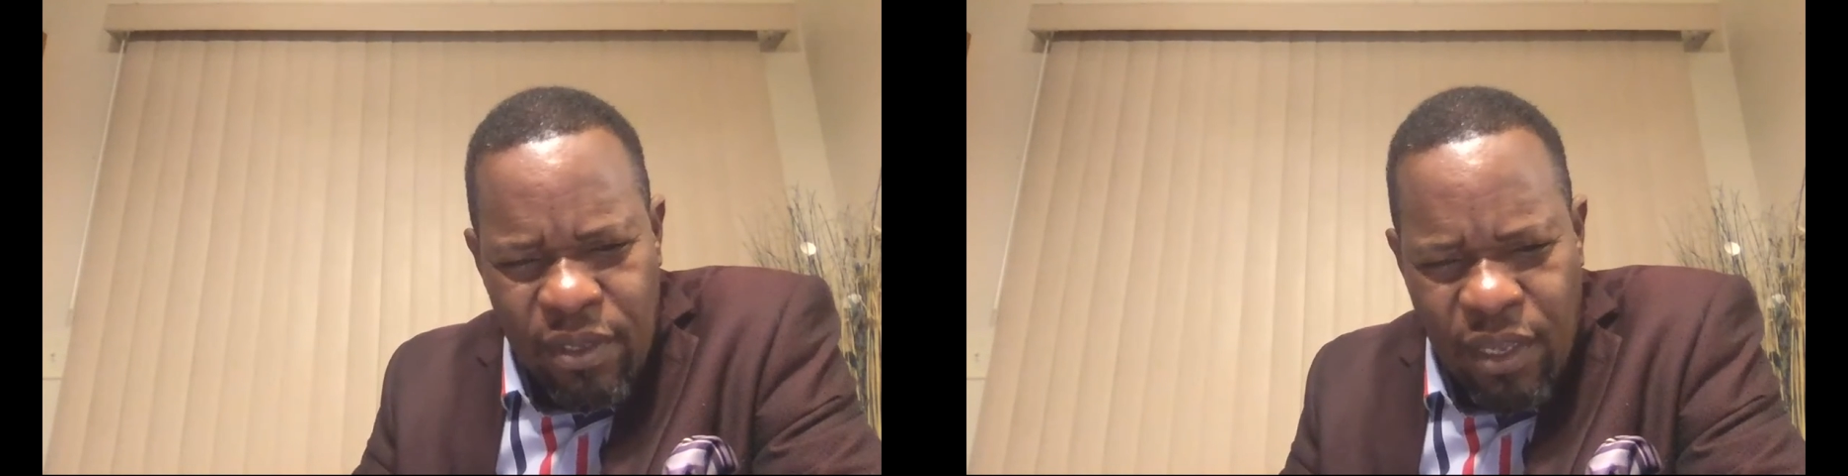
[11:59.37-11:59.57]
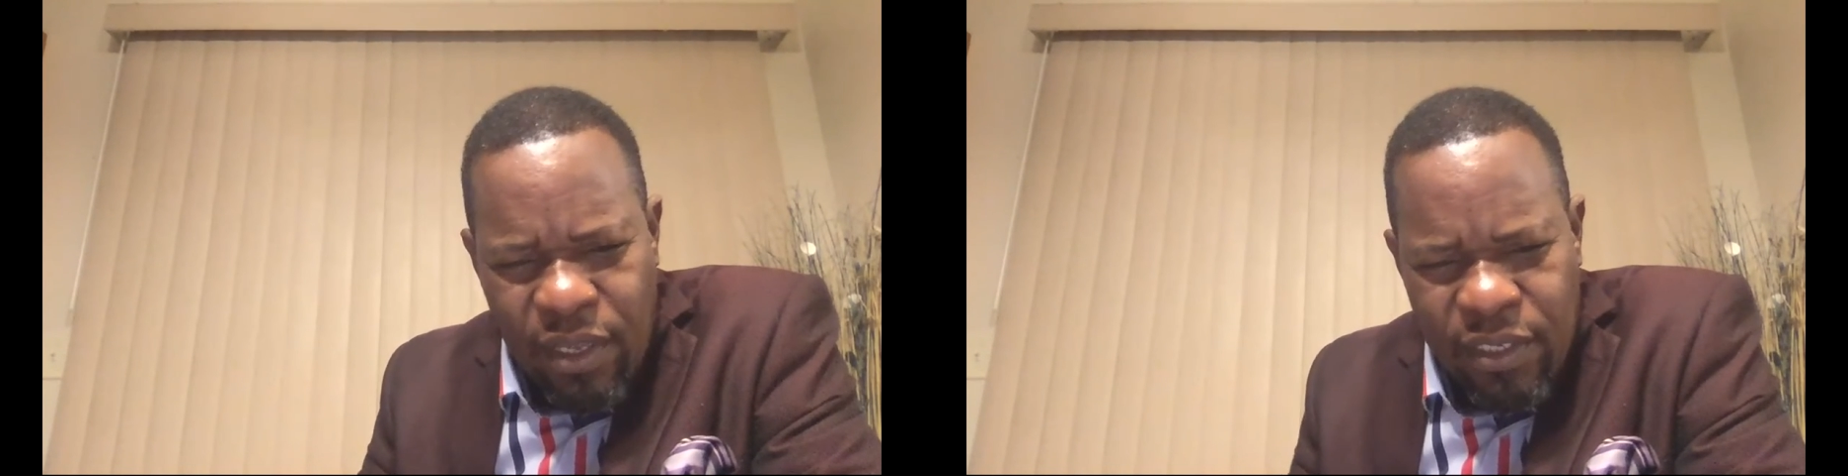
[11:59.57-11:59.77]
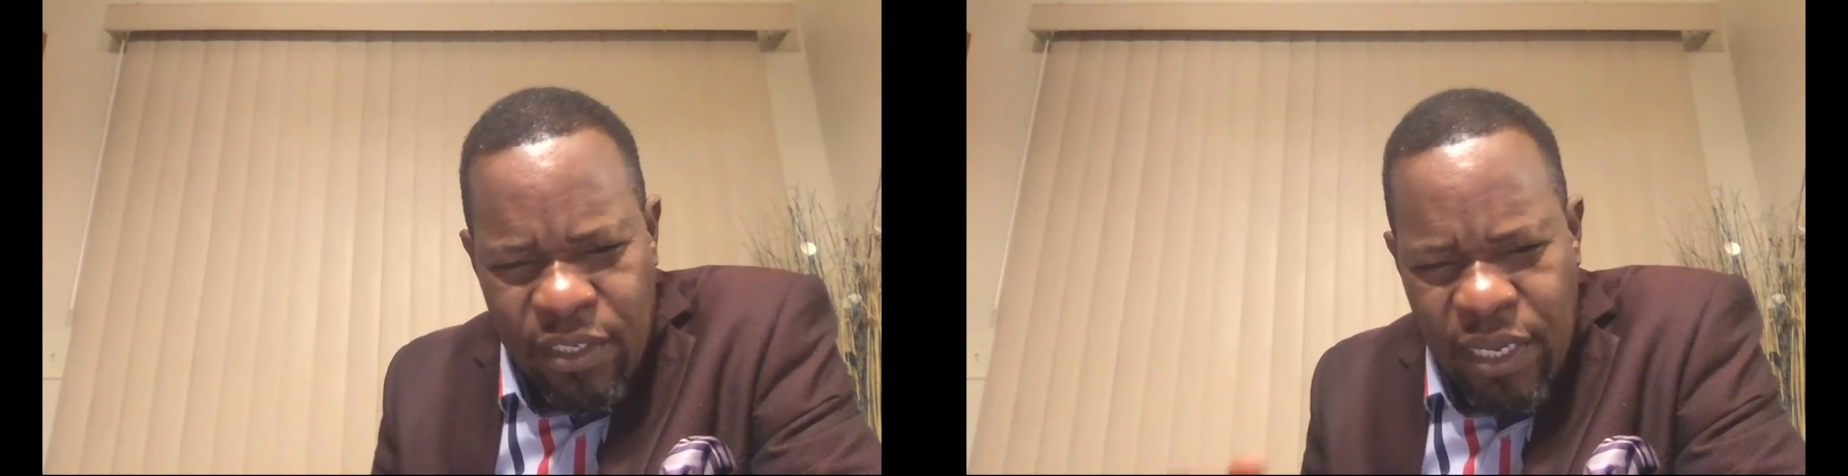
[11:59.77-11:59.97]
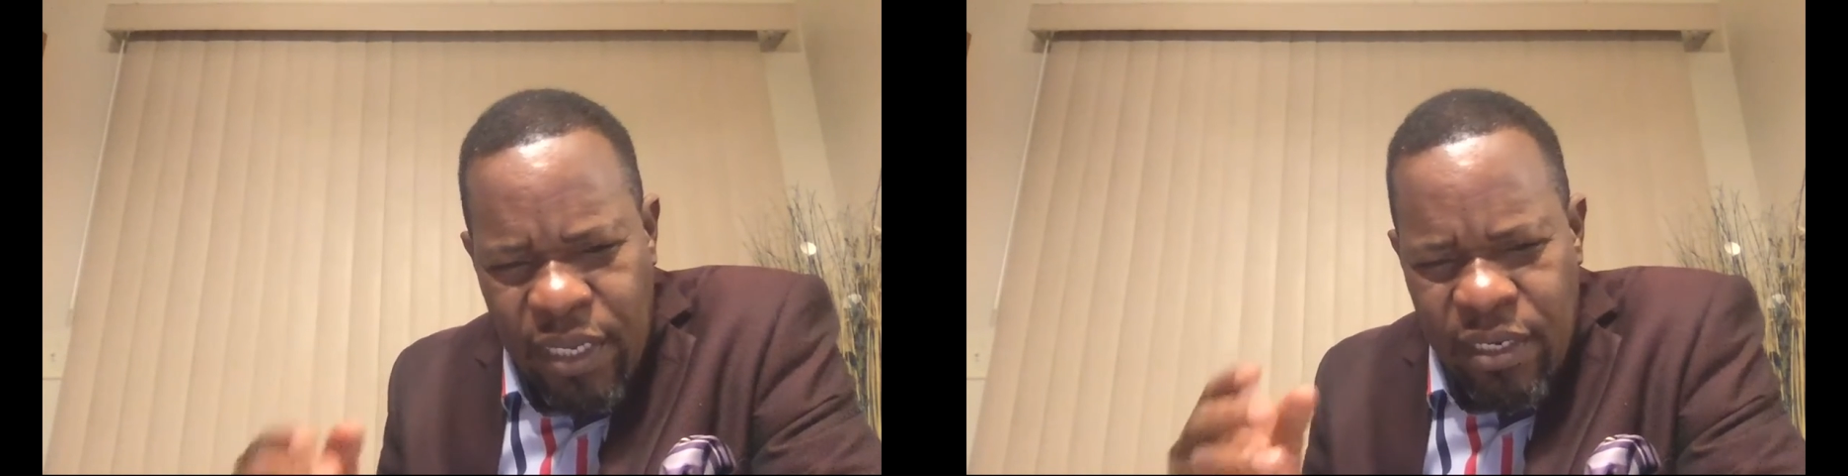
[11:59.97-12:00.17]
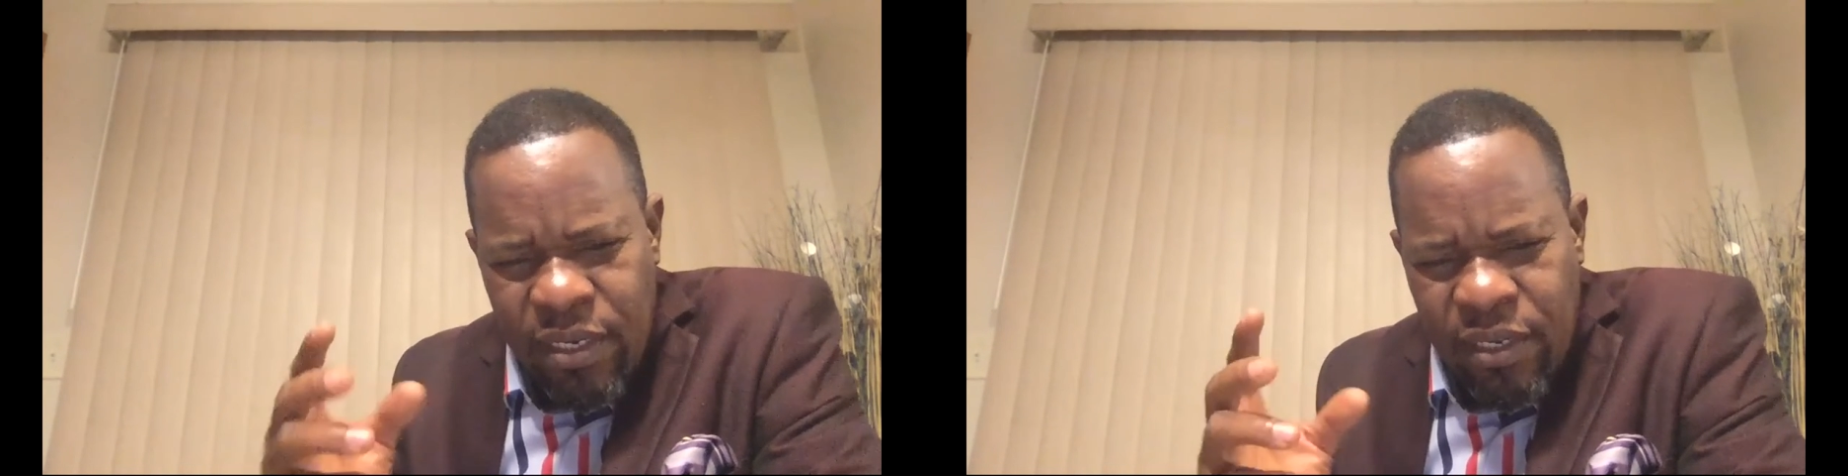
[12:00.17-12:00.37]
has
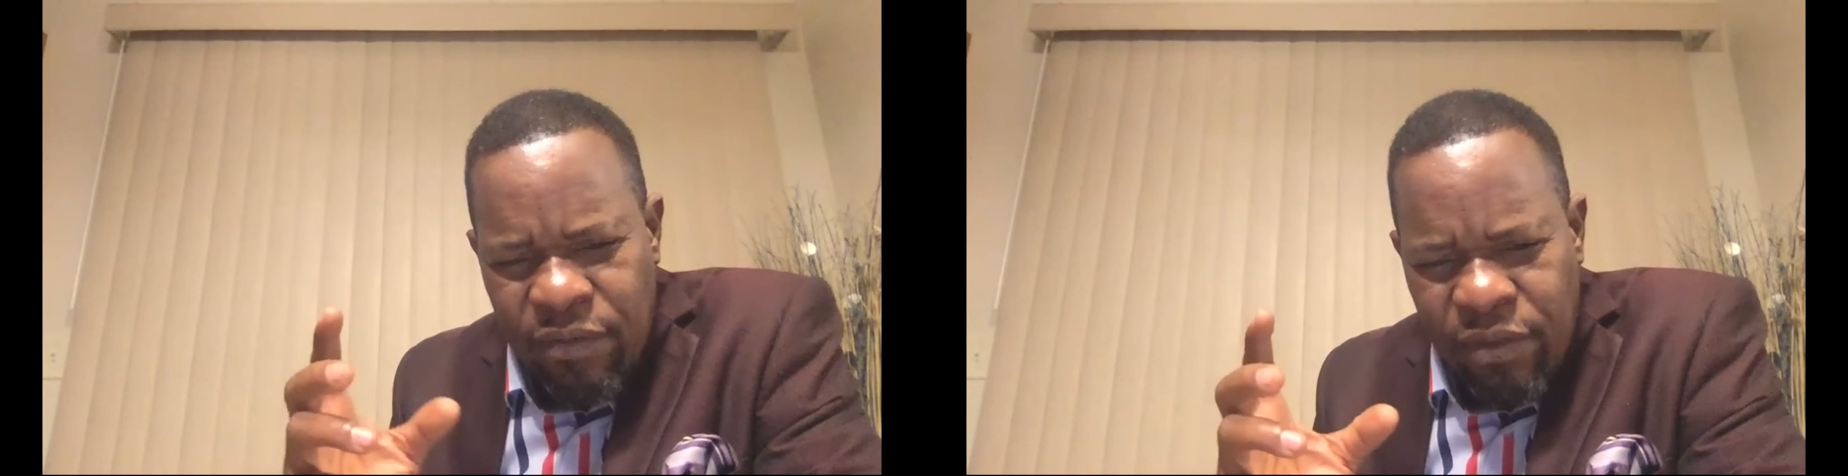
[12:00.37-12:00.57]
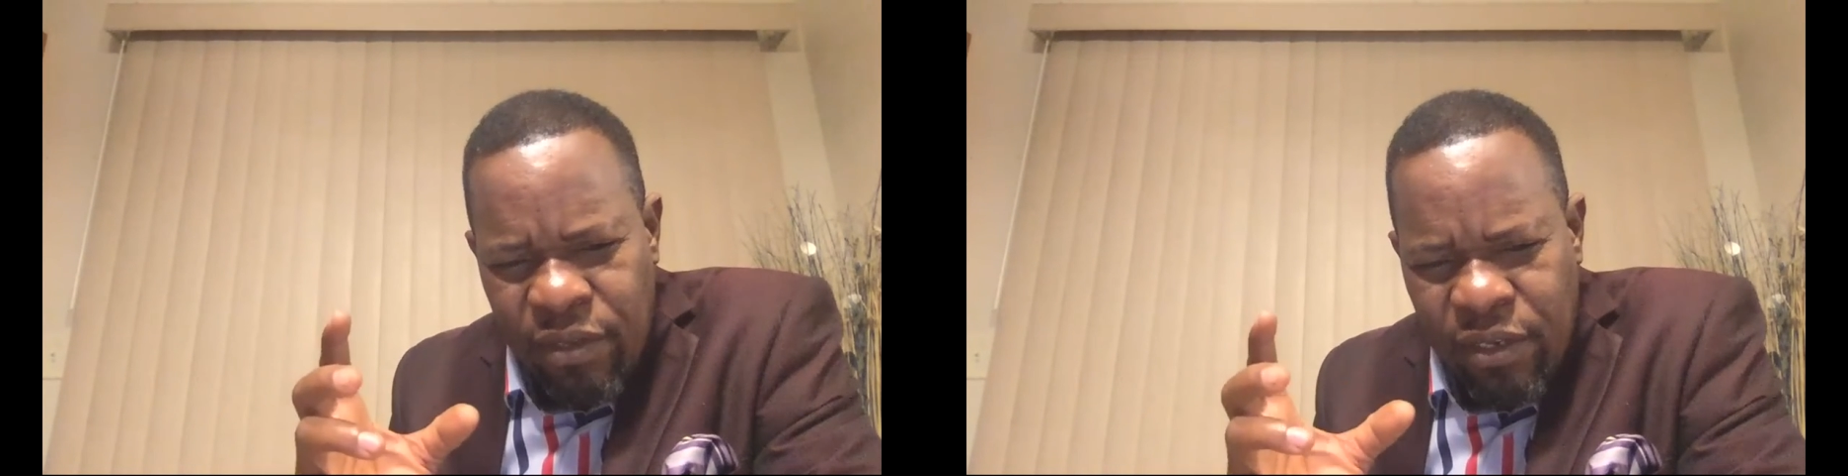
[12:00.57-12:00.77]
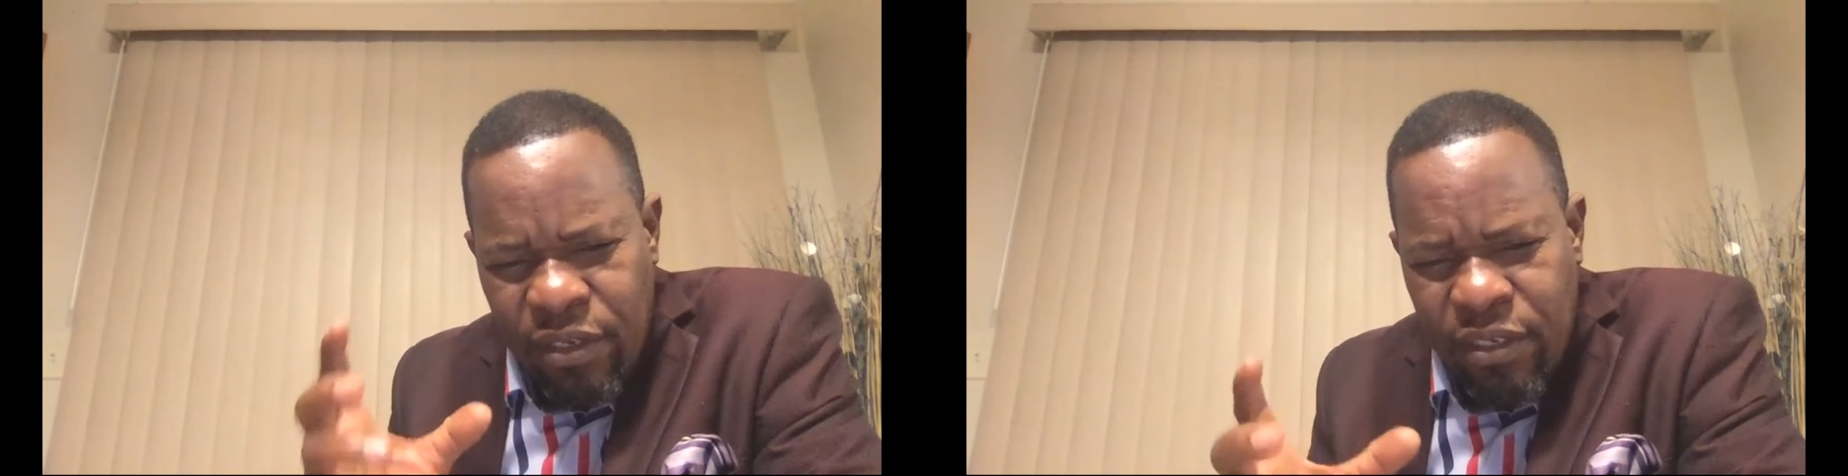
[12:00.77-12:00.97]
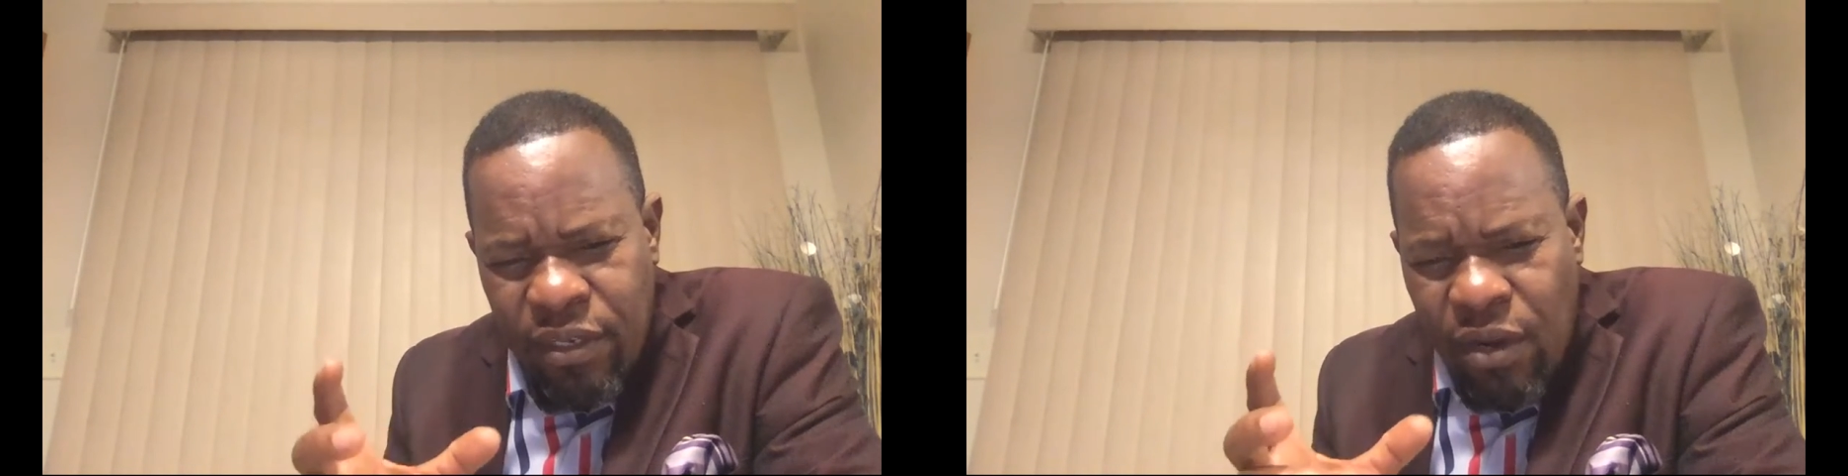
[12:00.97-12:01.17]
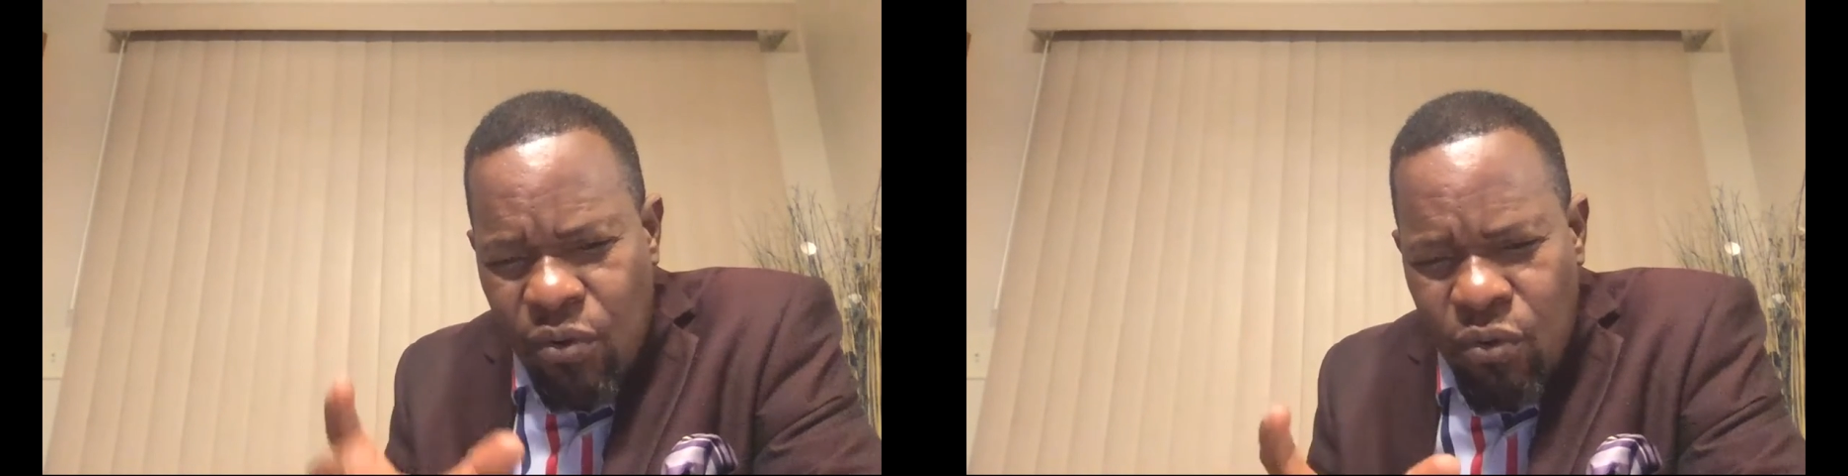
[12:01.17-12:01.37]
said the
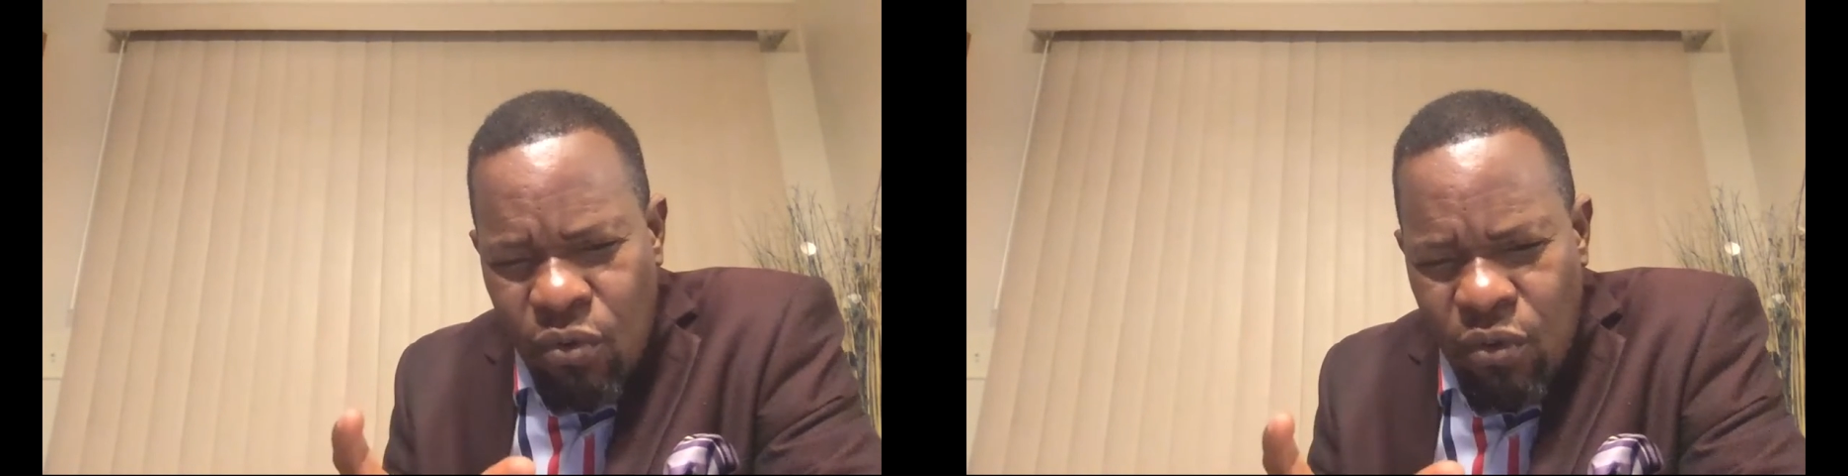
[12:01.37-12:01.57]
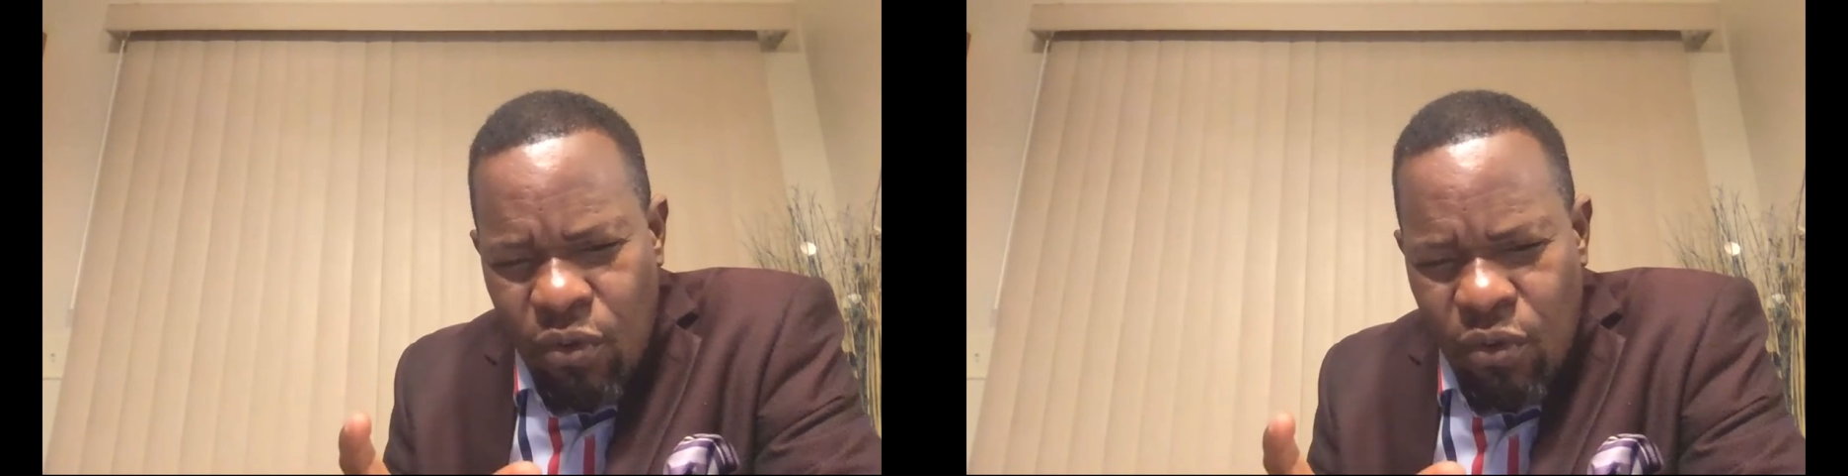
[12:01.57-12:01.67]
critical role